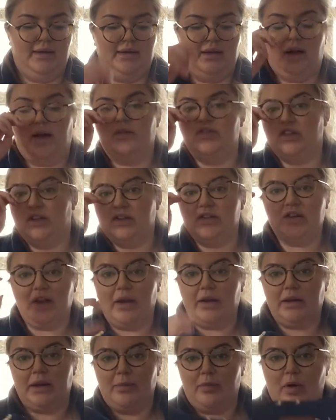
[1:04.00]
I've just
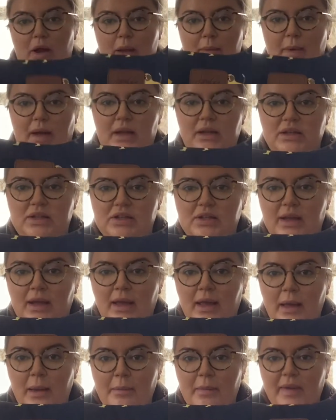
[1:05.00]
shown you pretty much,
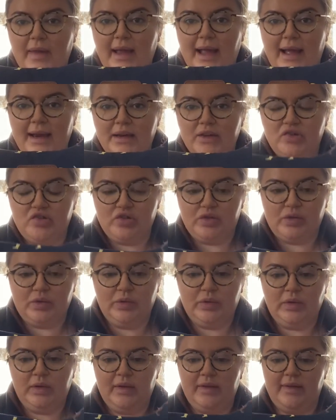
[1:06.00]
but they had a
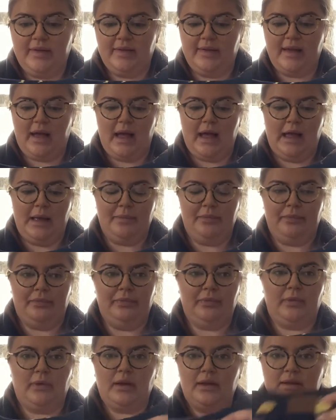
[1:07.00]
Joules um,
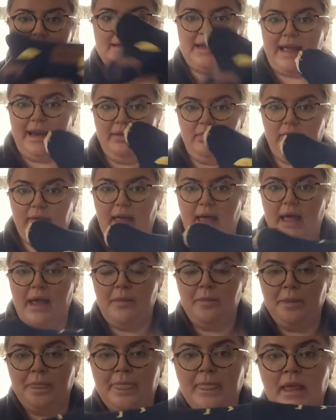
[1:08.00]
tent there.
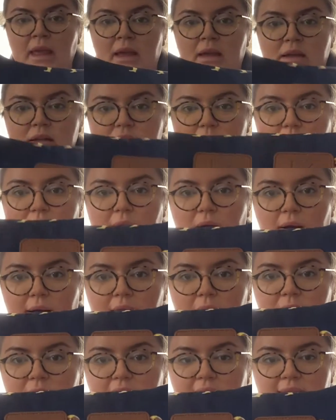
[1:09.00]
So I got
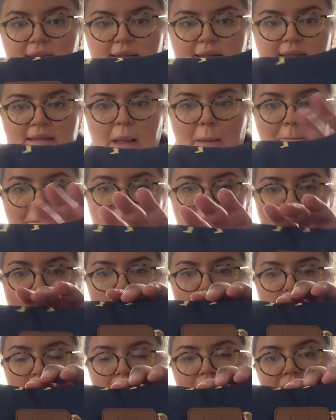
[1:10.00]
him this
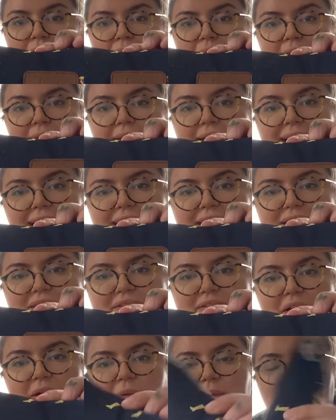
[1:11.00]
bone and it's
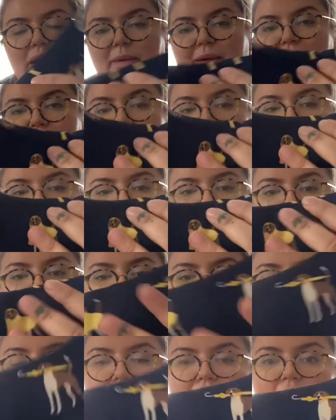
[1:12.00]
so cute. It's got
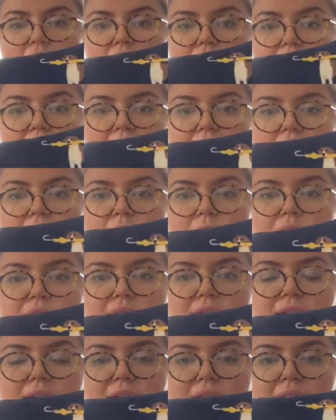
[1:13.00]
dogs and like raincoats
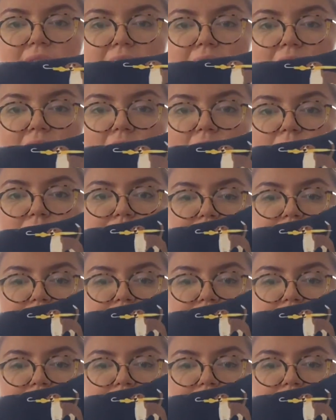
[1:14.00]
and holding